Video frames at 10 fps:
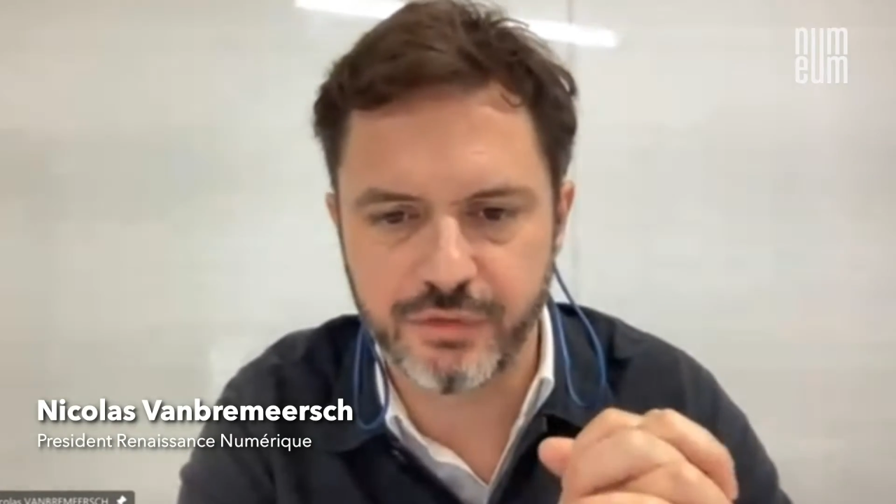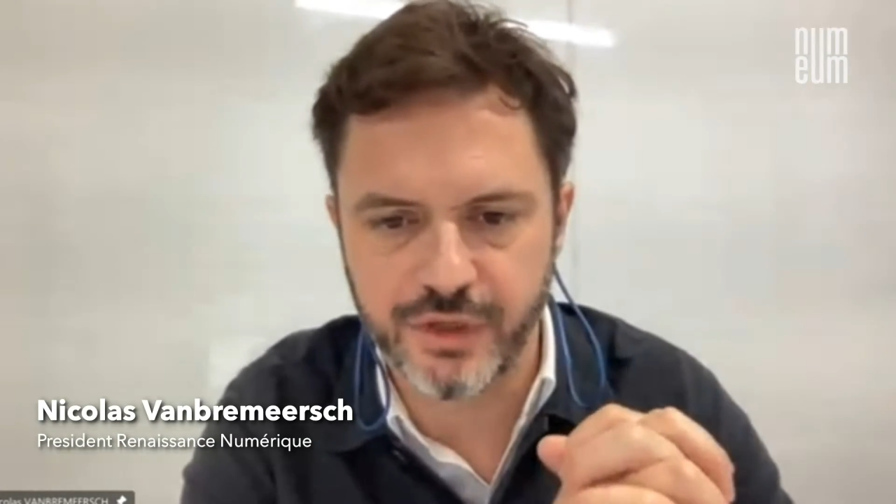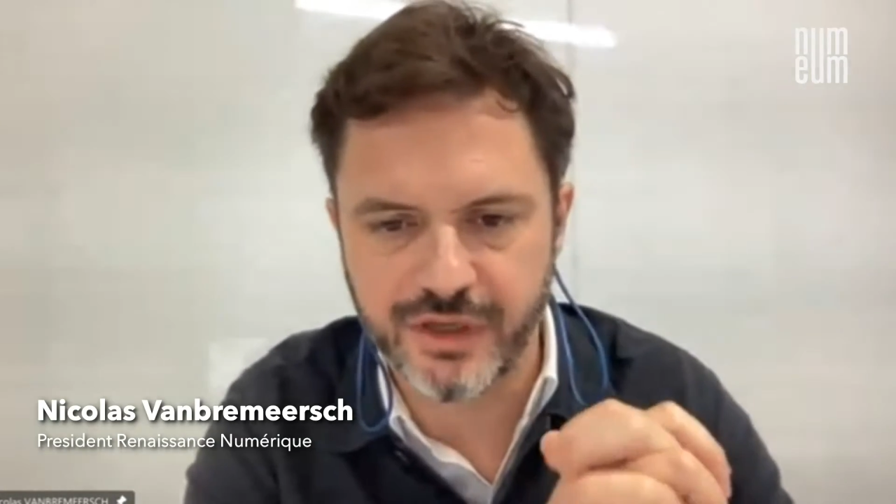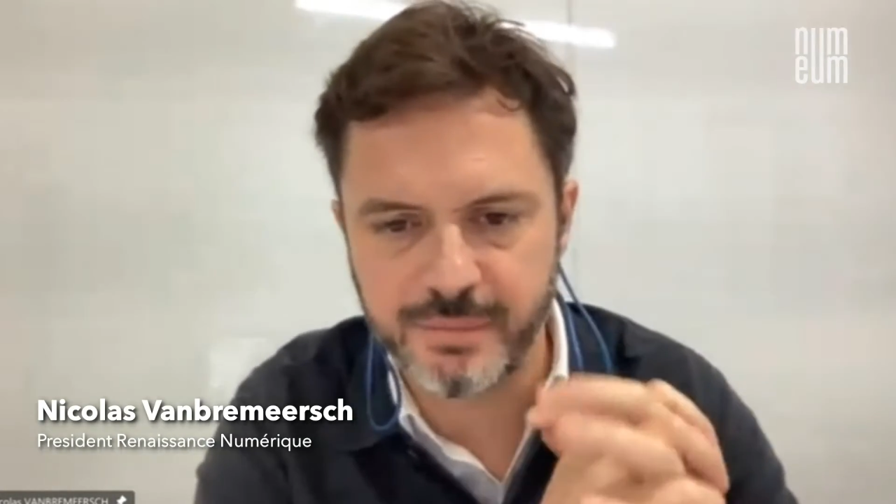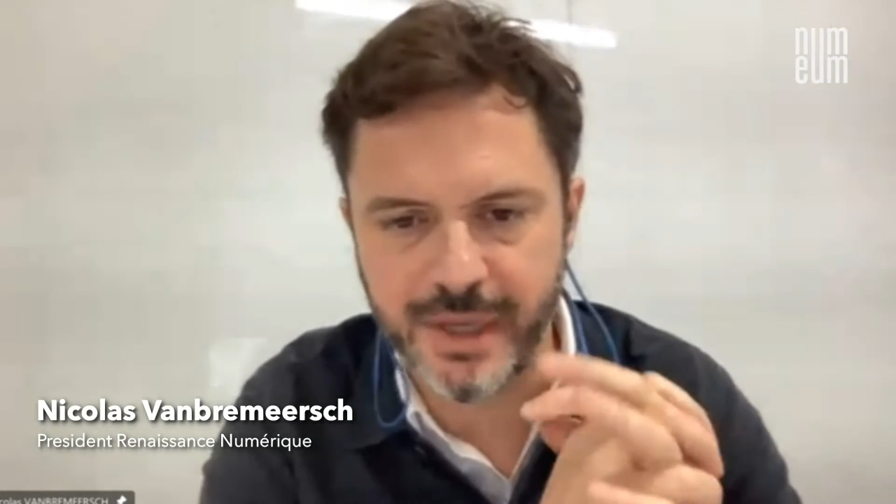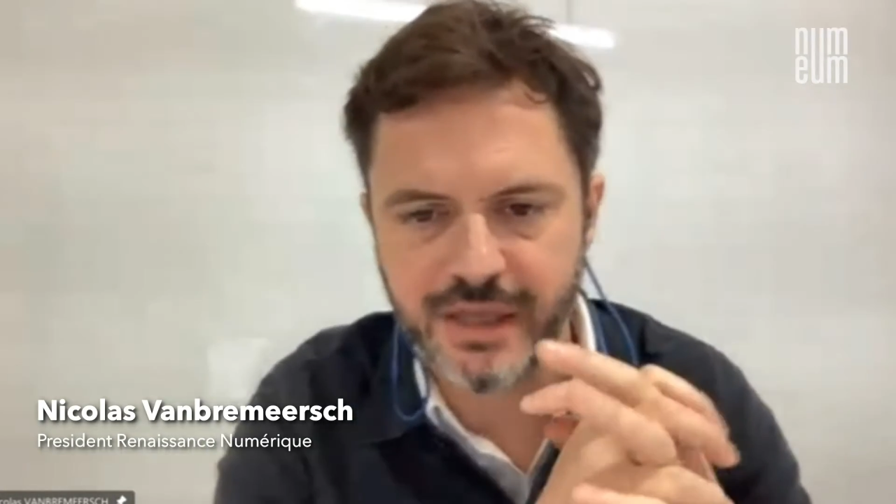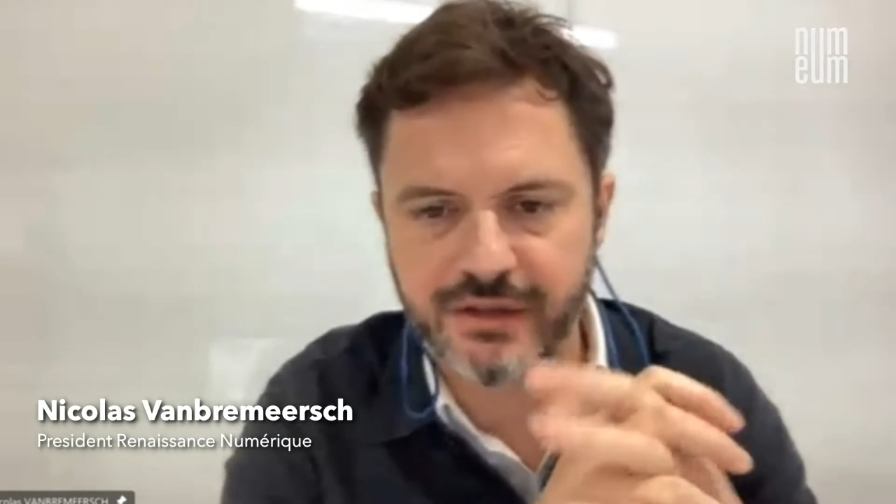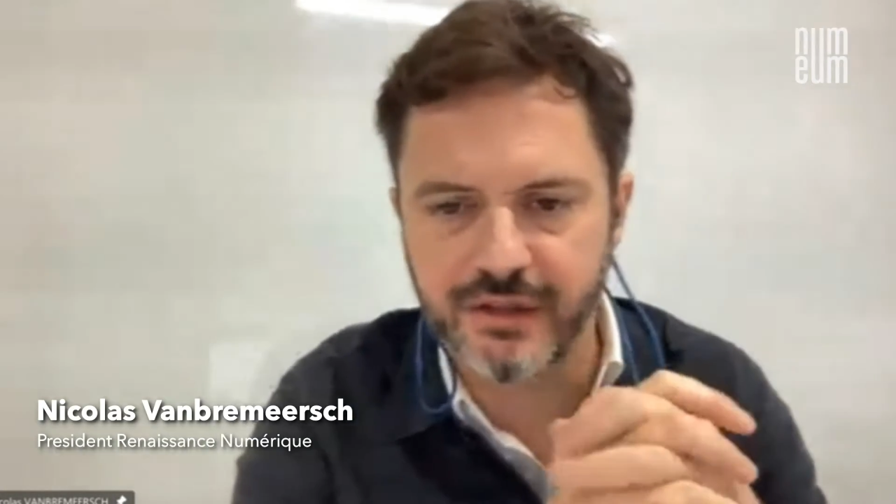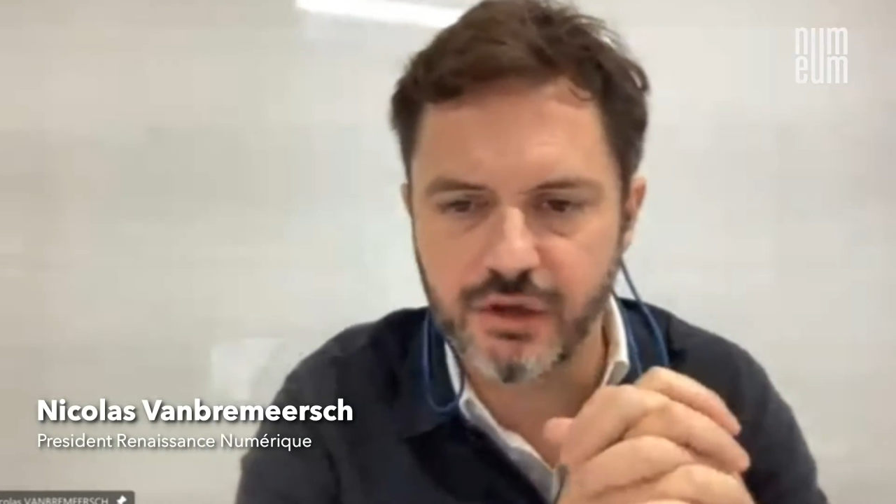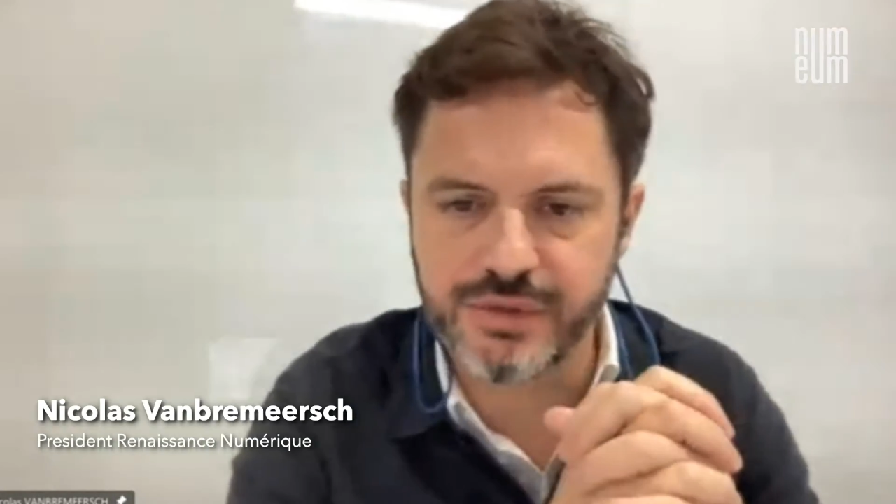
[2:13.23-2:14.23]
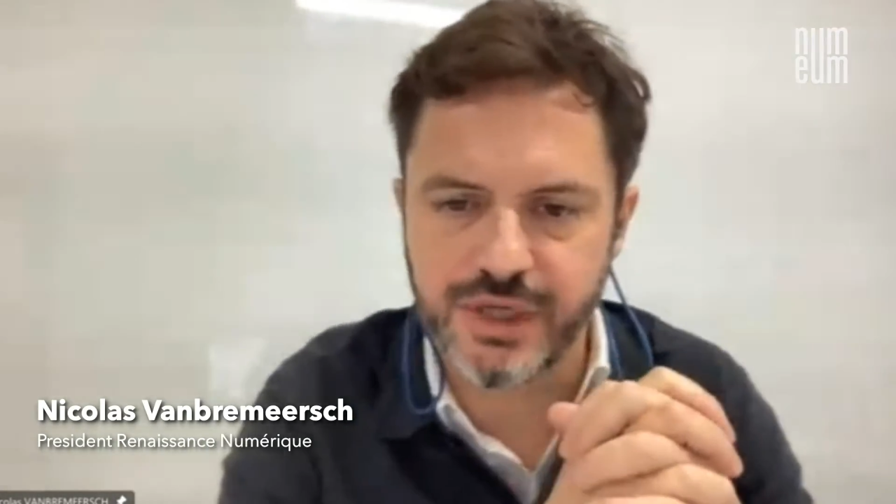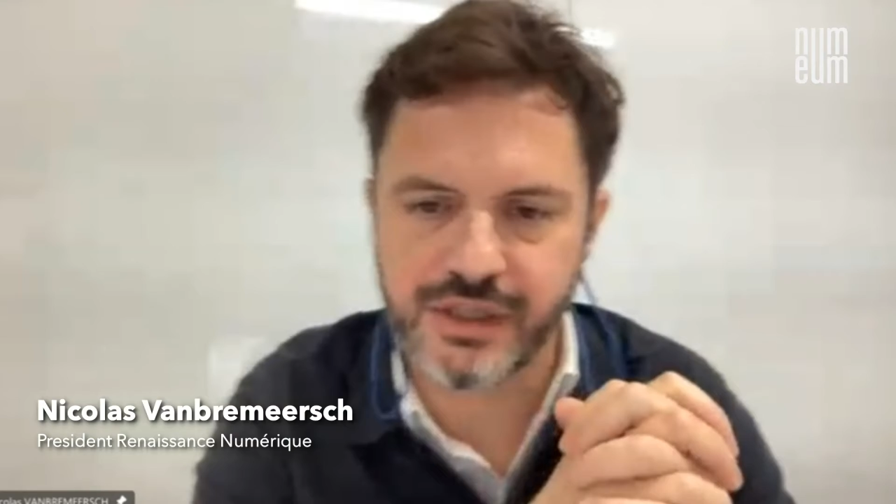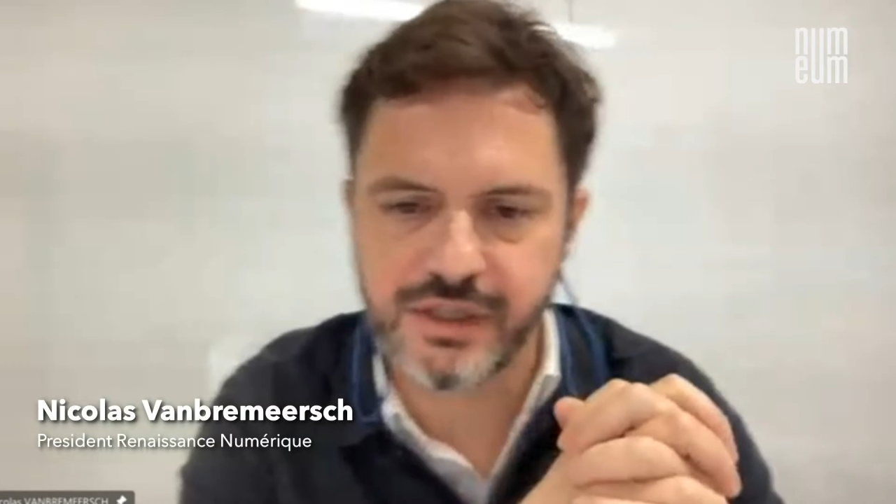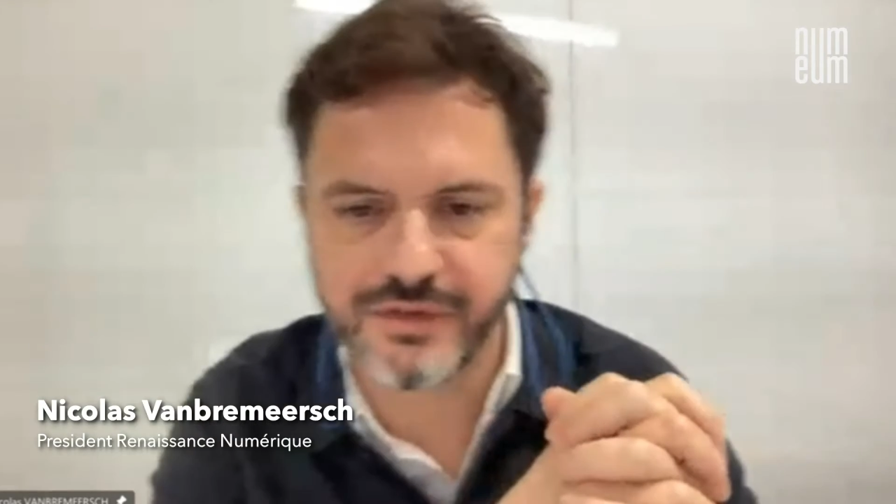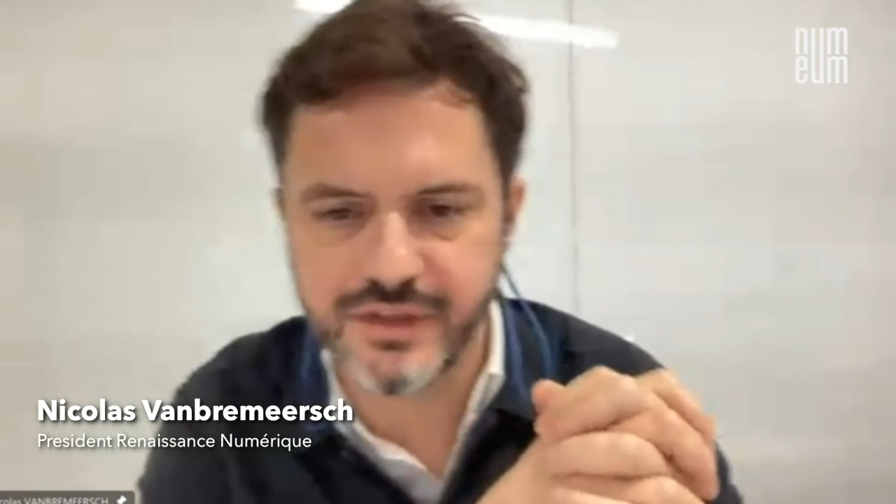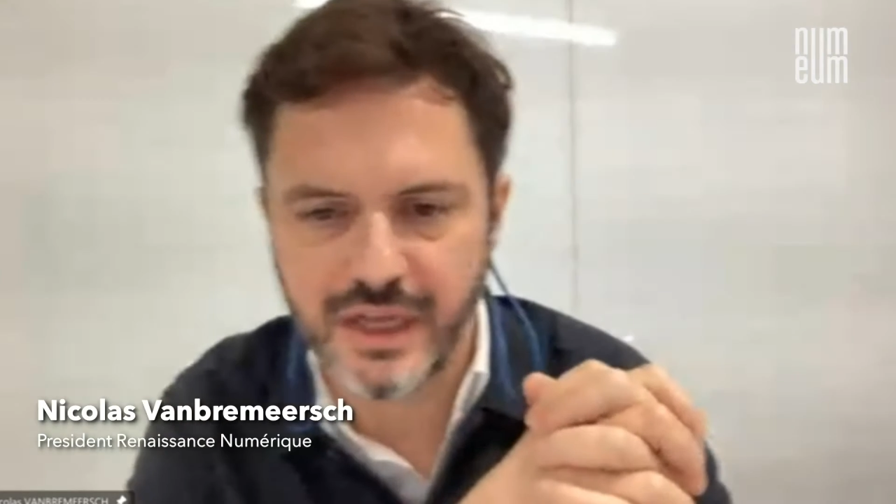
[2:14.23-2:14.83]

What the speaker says: of the debate and the objectives